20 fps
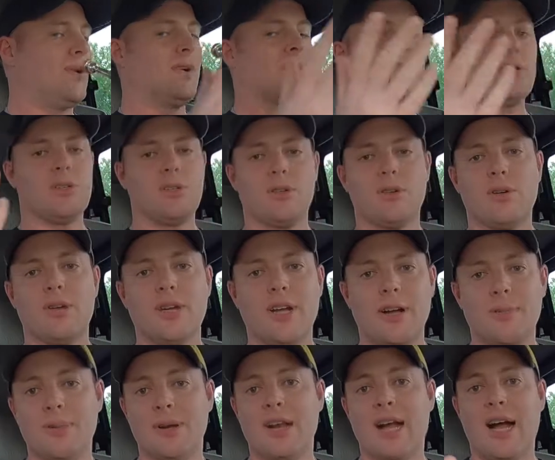slurring
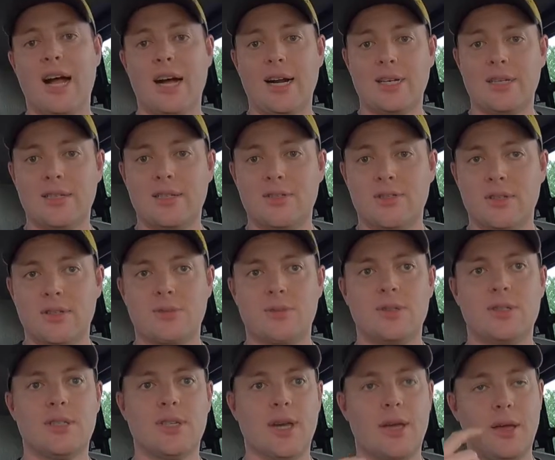up an octave, as we
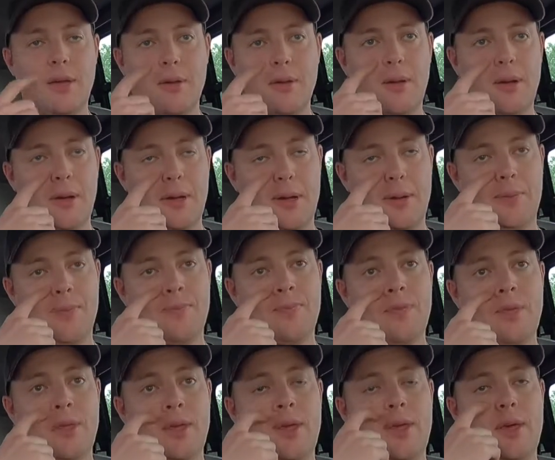say,
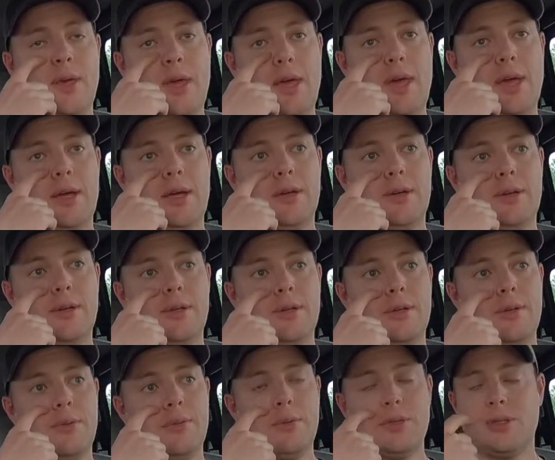and
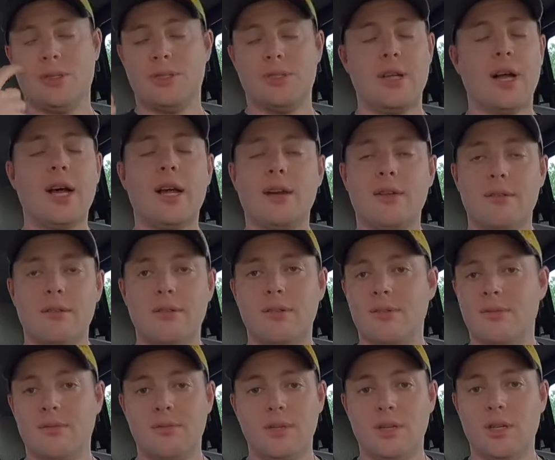which is not,
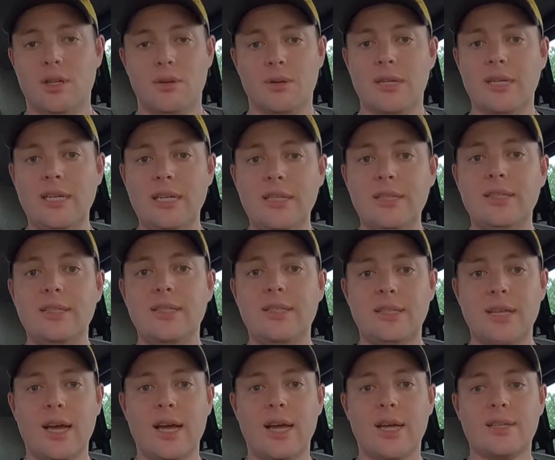you know, an easy
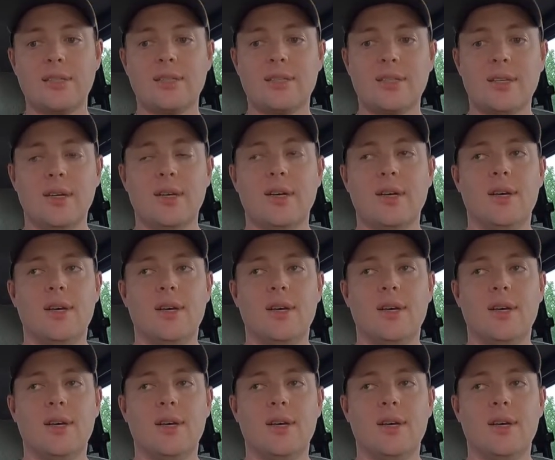task.